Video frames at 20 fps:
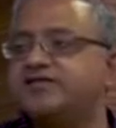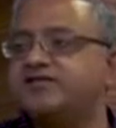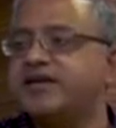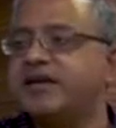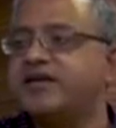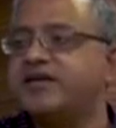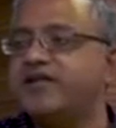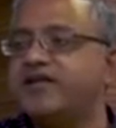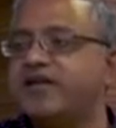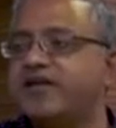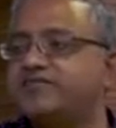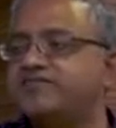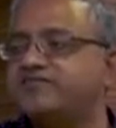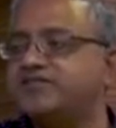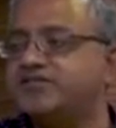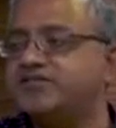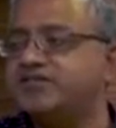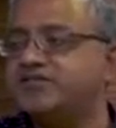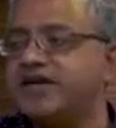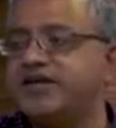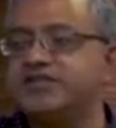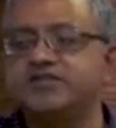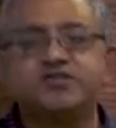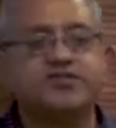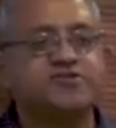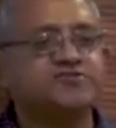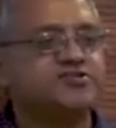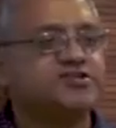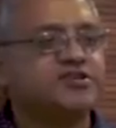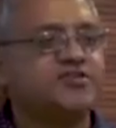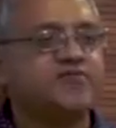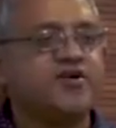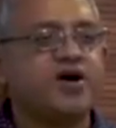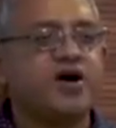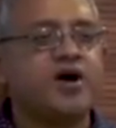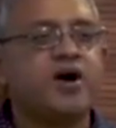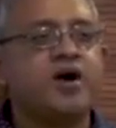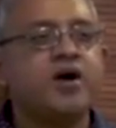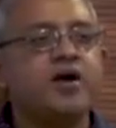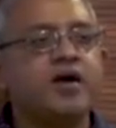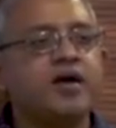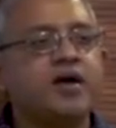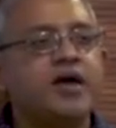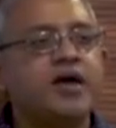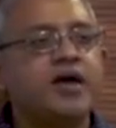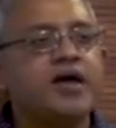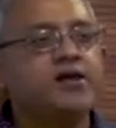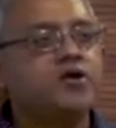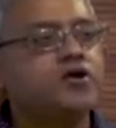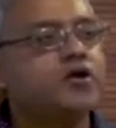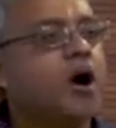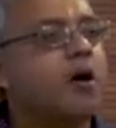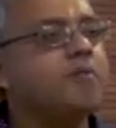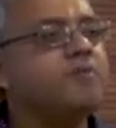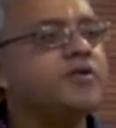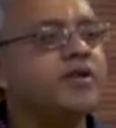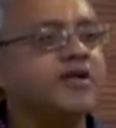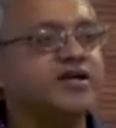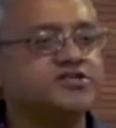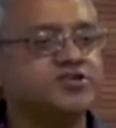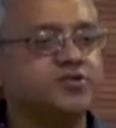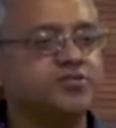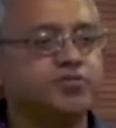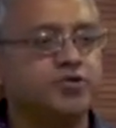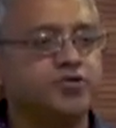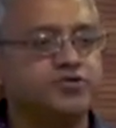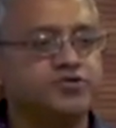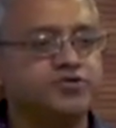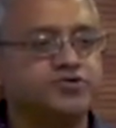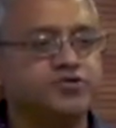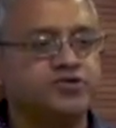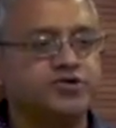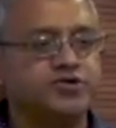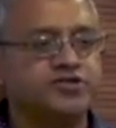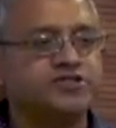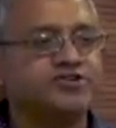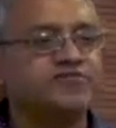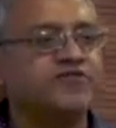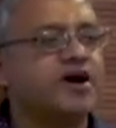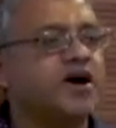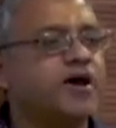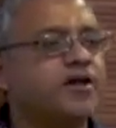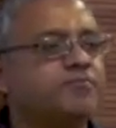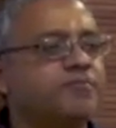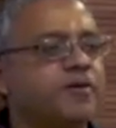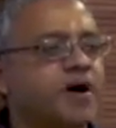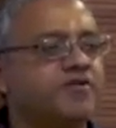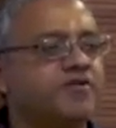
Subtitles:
set gives a sense of Shiva in combination poses, so Shiva and